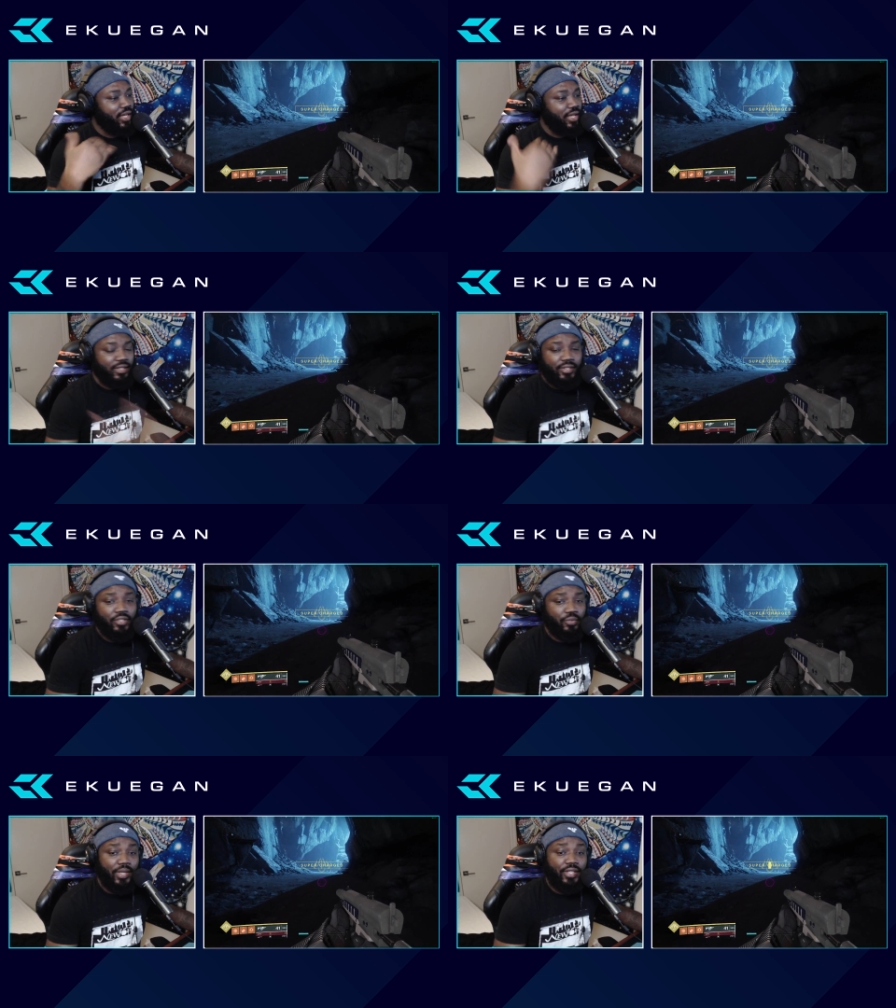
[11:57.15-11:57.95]
In this
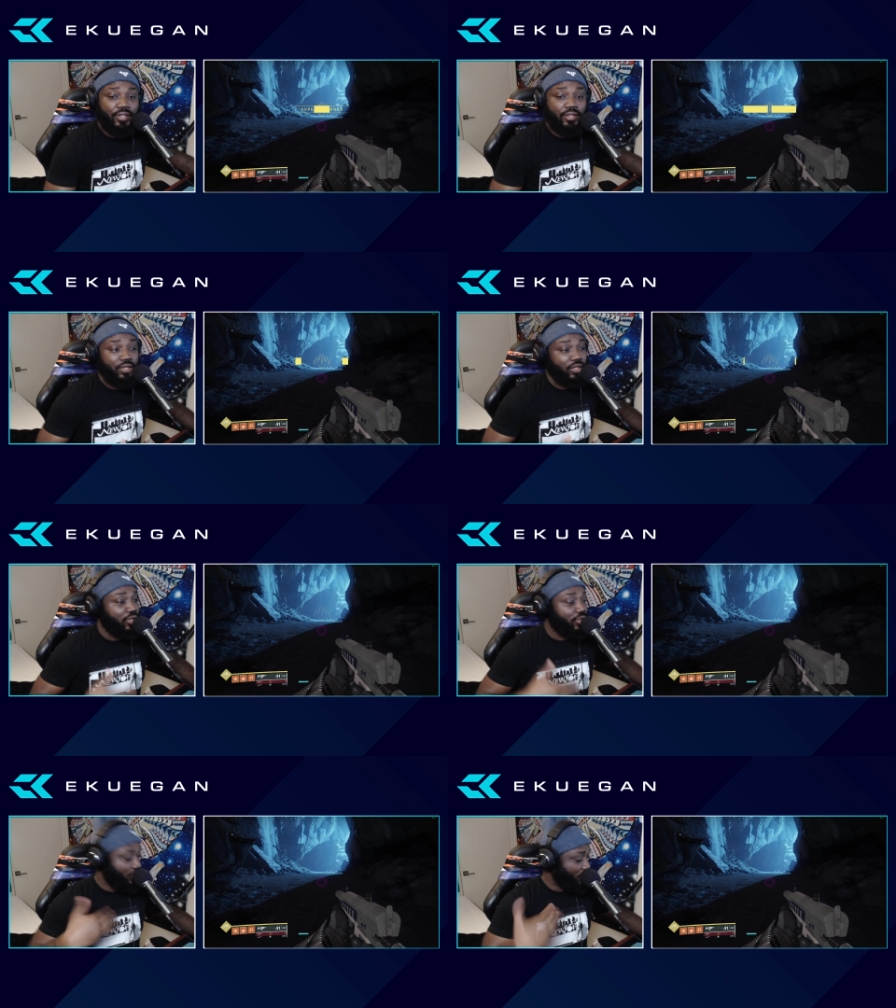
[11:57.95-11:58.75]
situation,
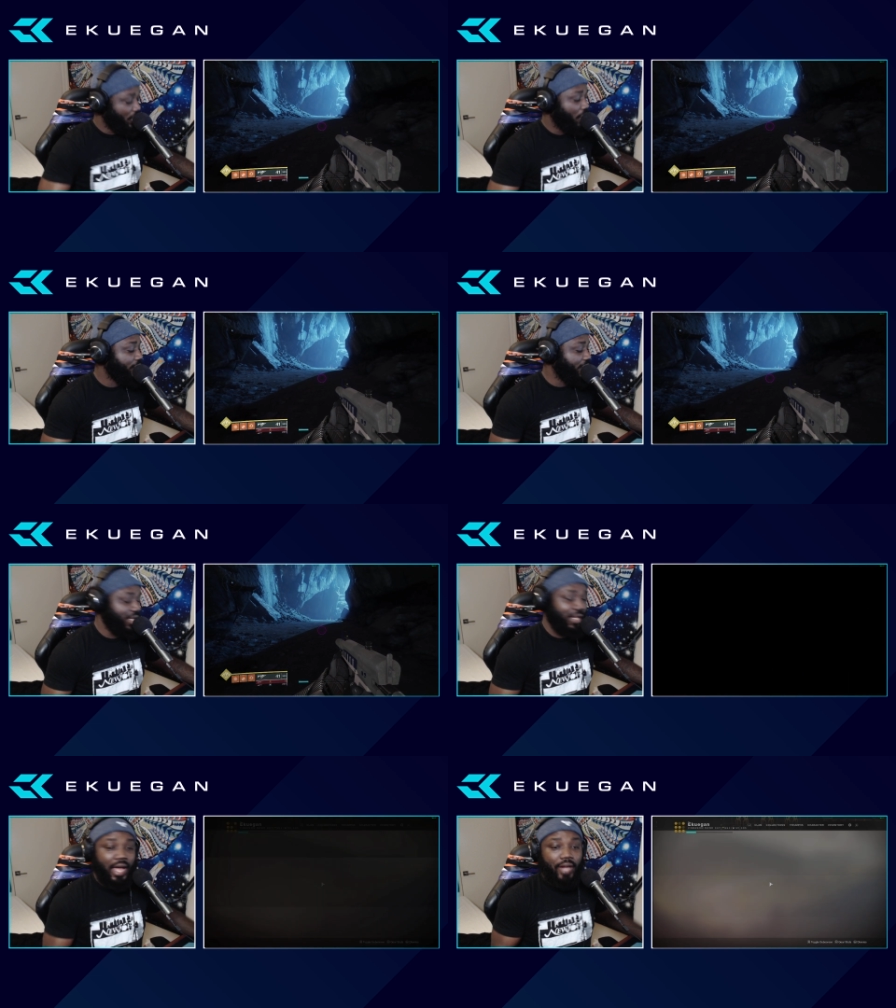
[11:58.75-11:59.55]
you don't need
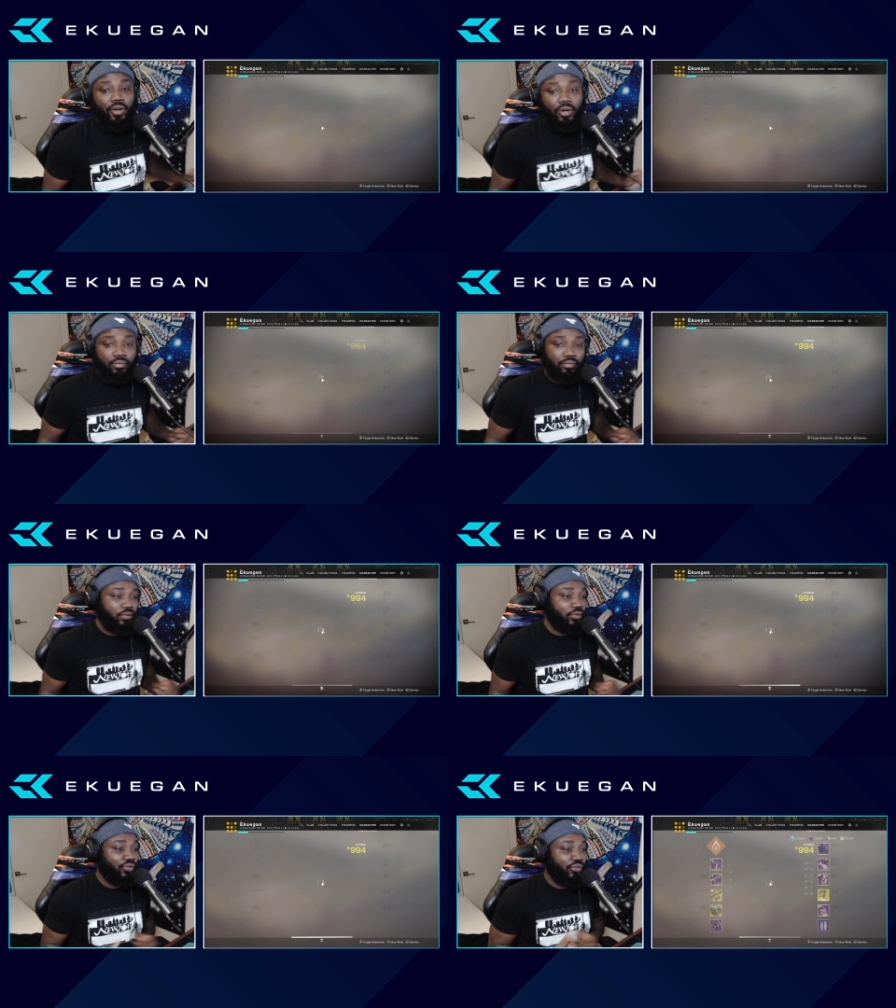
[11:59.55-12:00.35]
it at all.
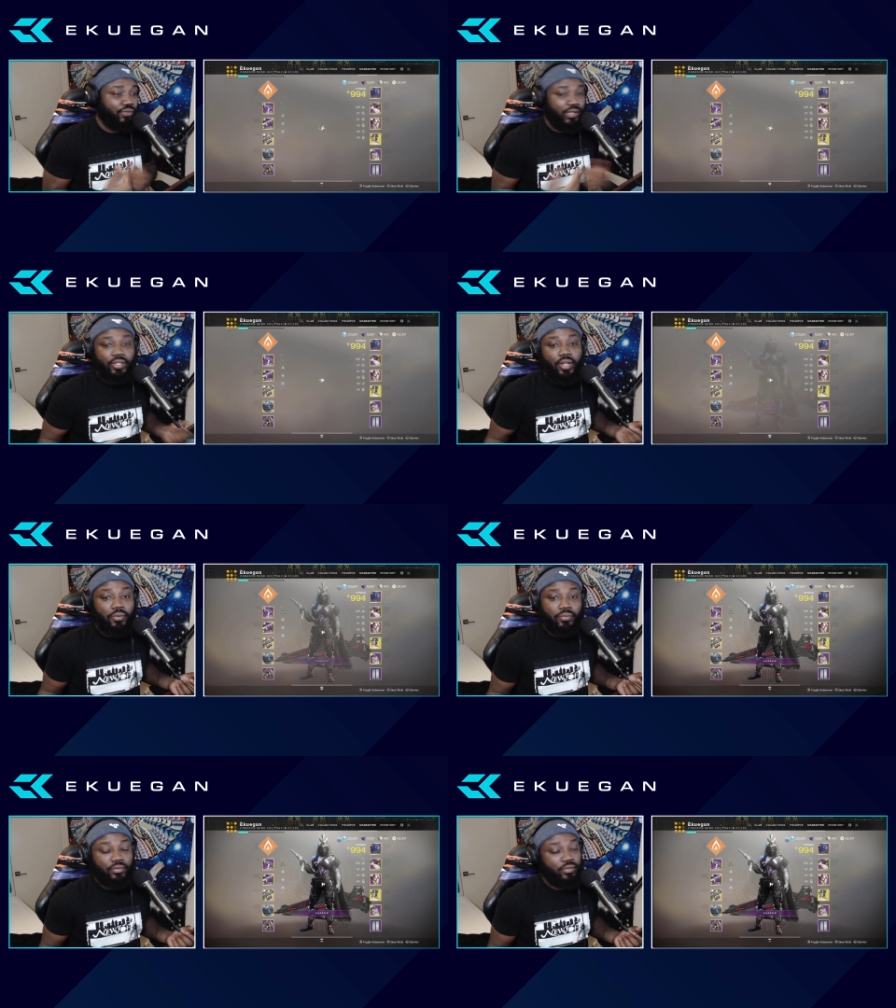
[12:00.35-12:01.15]
You really
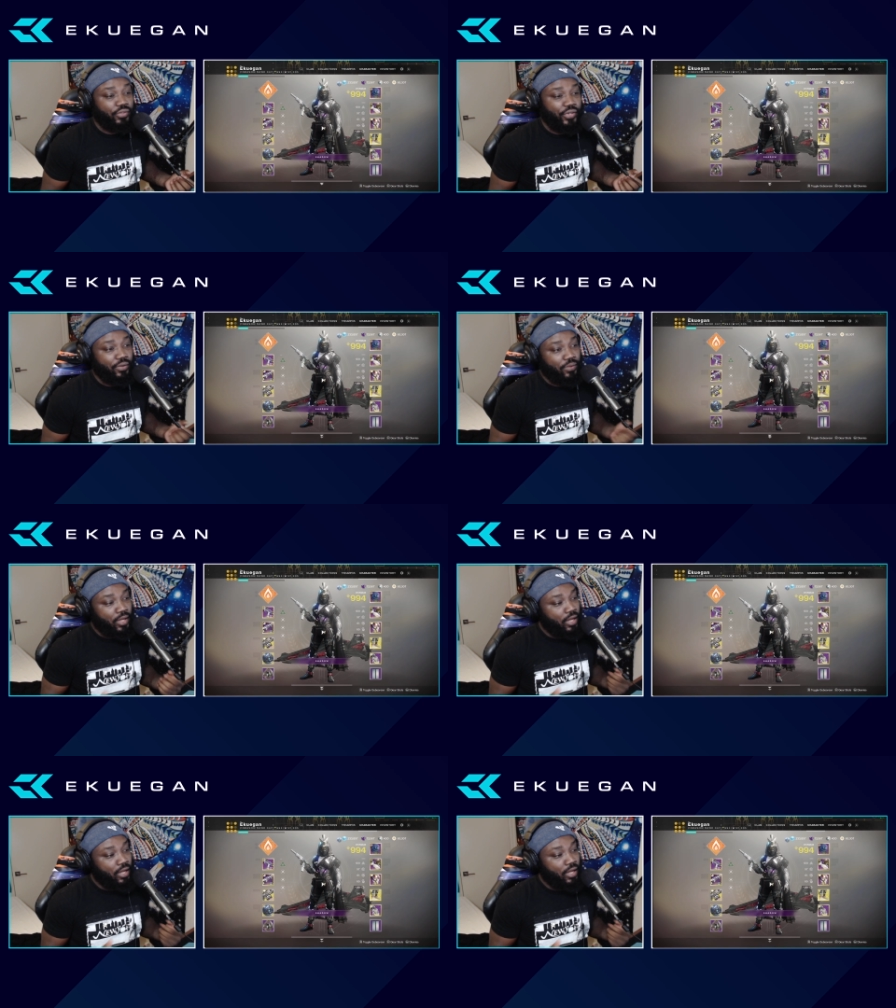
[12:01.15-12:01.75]
don't. You know.